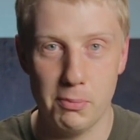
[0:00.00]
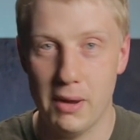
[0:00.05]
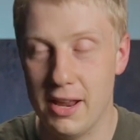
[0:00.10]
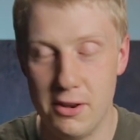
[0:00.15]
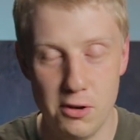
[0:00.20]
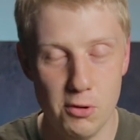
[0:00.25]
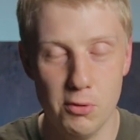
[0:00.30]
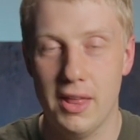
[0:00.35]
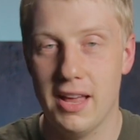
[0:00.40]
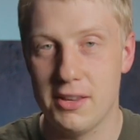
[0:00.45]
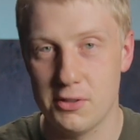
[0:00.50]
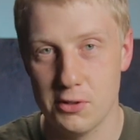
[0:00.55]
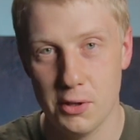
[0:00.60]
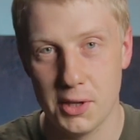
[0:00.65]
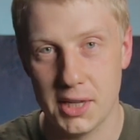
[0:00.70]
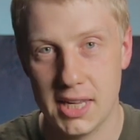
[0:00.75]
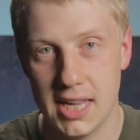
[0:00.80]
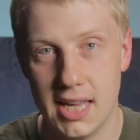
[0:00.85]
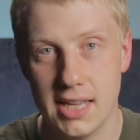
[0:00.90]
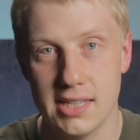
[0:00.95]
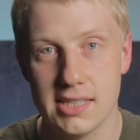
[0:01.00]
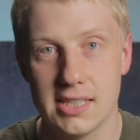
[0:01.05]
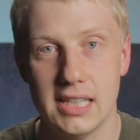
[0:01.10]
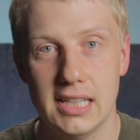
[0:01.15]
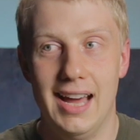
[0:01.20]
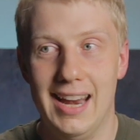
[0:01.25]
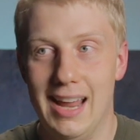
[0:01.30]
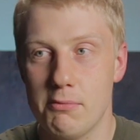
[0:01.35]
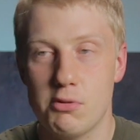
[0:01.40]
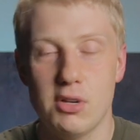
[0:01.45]
but I know that's not the case.
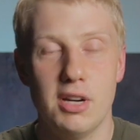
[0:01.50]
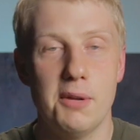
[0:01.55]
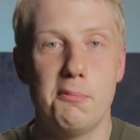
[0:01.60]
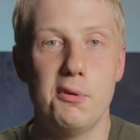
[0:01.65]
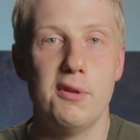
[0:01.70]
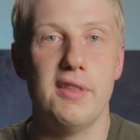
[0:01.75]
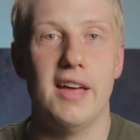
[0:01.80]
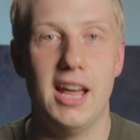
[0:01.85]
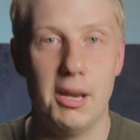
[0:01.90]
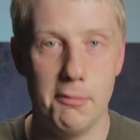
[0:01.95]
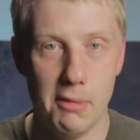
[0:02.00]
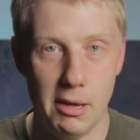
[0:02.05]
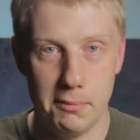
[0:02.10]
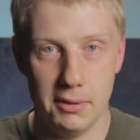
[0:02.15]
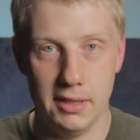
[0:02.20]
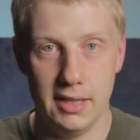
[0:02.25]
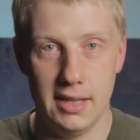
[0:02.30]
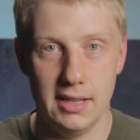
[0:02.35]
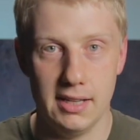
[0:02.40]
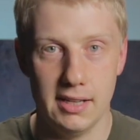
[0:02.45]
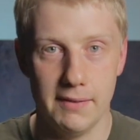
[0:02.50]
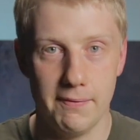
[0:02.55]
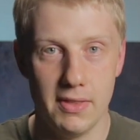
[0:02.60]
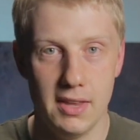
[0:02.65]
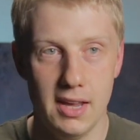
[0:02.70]
And I'm trying to put that into my playing.